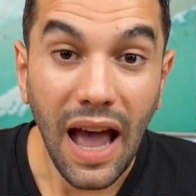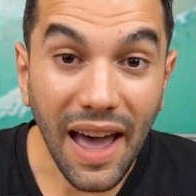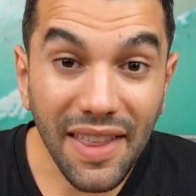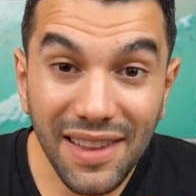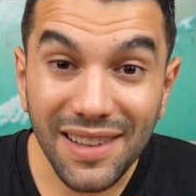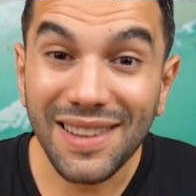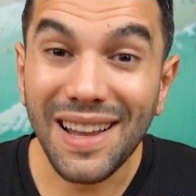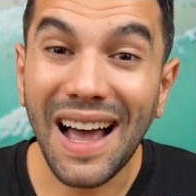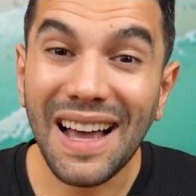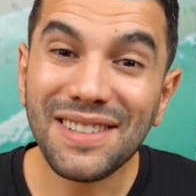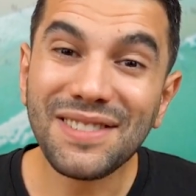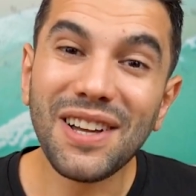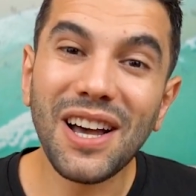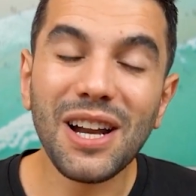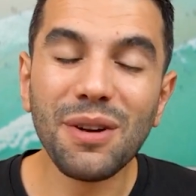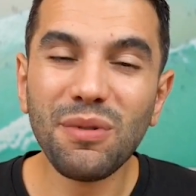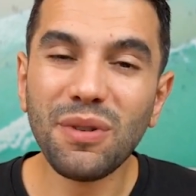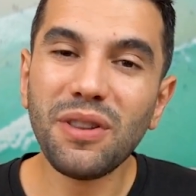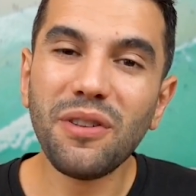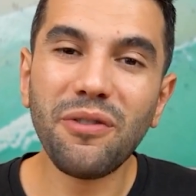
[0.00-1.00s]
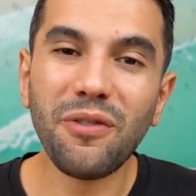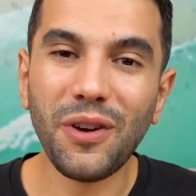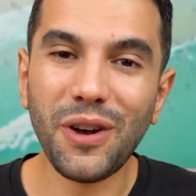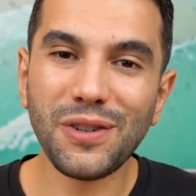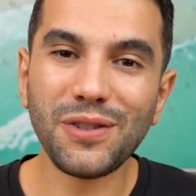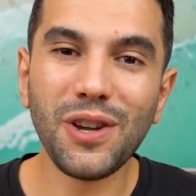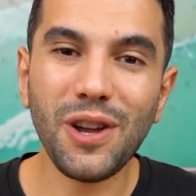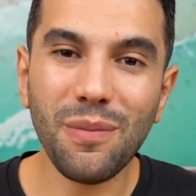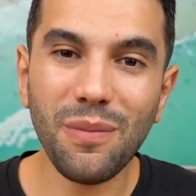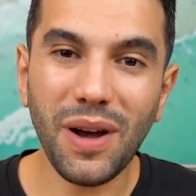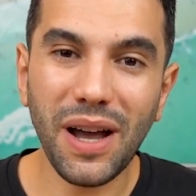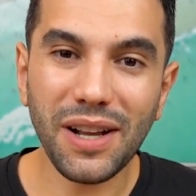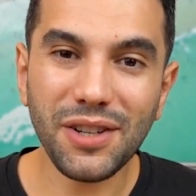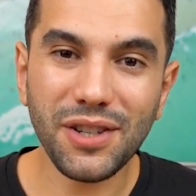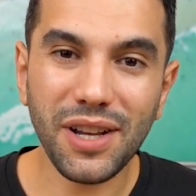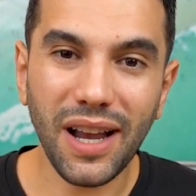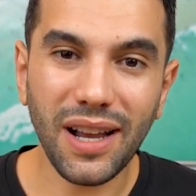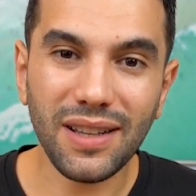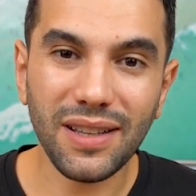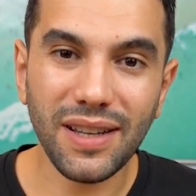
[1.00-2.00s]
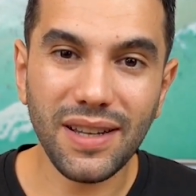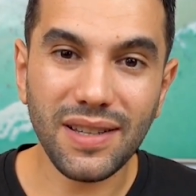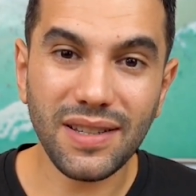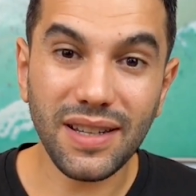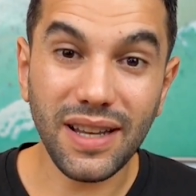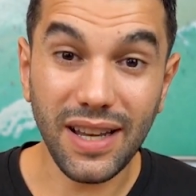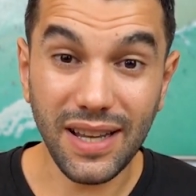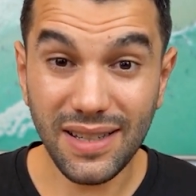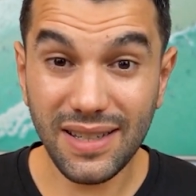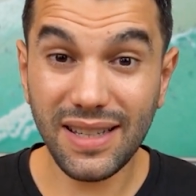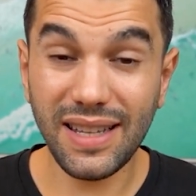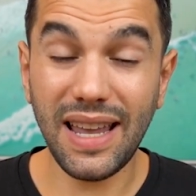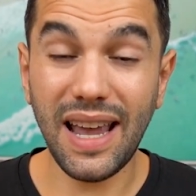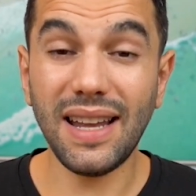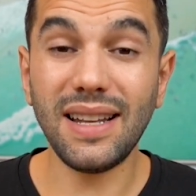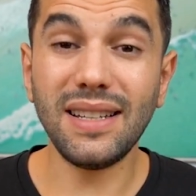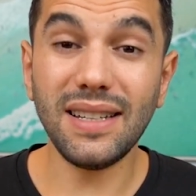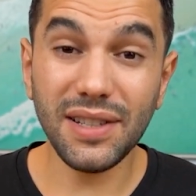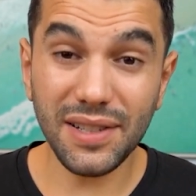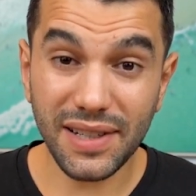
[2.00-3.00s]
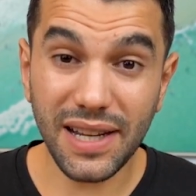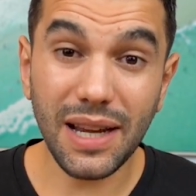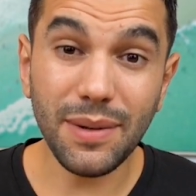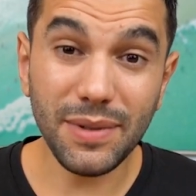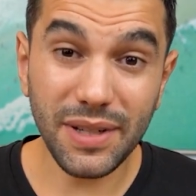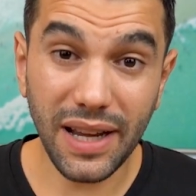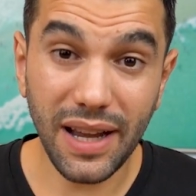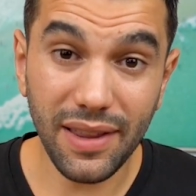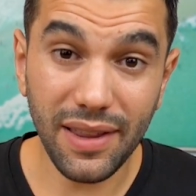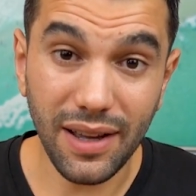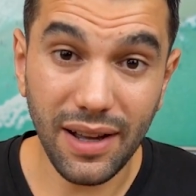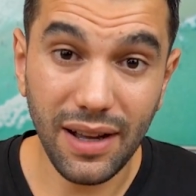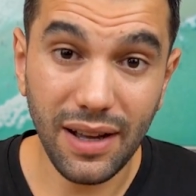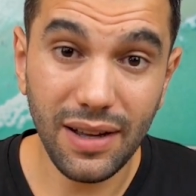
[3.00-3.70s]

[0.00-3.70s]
And the last item on the first home buying checklist is get your team together.